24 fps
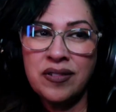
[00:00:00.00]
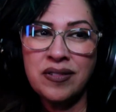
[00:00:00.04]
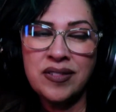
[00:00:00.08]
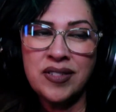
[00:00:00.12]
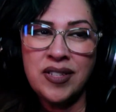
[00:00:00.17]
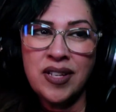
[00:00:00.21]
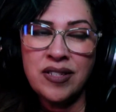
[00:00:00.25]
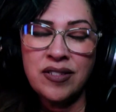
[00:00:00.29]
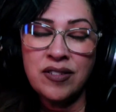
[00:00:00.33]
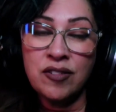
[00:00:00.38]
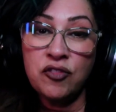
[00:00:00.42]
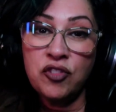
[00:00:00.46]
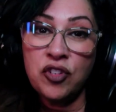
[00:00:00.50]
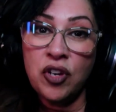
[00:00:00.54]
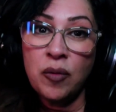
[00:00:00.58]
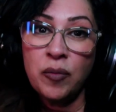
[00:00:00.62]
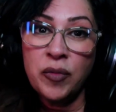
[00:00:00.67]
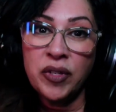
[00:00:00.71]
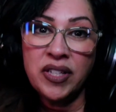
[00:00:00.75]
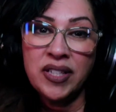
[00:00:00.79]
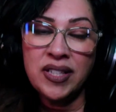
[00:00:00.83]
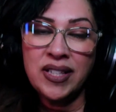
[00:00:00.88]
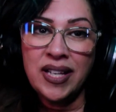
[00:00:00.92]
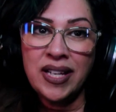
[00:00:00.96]
does the job,
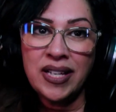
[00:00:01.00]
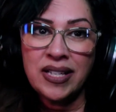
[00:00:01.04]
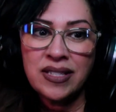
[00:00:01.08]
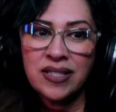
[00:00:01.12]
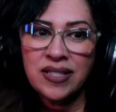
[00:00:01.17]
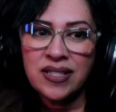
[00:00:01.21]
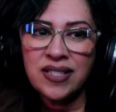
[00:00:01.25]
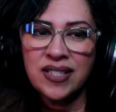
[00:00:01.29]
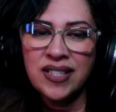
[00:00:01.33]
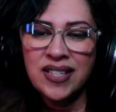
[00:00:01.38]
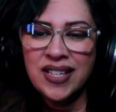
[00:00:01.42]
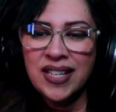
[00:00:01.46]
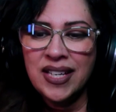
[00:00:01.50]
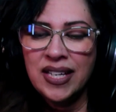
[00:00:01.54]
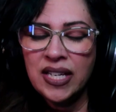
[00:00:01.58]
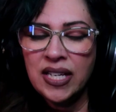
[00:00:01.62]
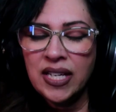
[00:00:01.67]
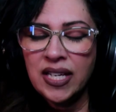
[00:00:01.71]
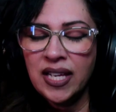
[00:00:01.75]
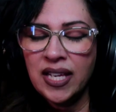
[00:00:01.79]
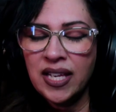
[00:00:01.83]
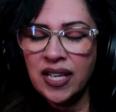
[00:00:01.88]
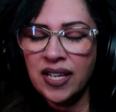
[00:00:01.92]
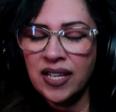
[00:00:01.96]
and collects
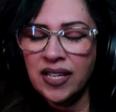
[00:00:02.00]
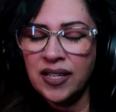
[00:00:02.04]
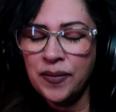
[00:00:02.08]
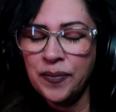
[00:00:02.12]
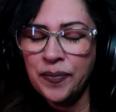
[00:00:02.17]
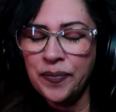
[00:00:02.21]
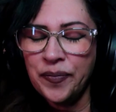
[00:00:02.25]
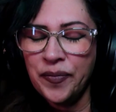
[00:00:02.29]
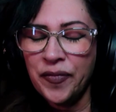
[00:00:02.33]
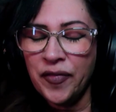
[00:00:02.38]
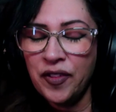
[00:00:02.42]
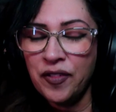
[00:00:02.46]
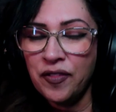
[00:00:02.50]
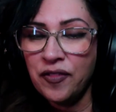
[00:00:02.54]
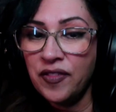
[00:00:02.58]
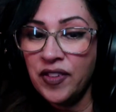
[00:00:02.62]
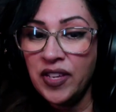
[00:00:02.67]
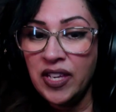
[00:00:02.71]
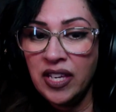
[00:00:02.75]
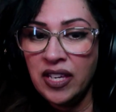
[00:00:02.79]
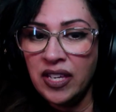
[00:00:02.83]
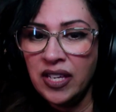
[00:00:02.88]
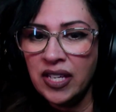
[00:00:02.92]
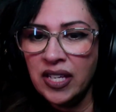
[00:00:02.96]
the
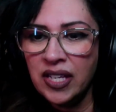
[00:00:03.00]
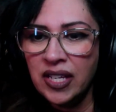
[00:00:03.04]
fee.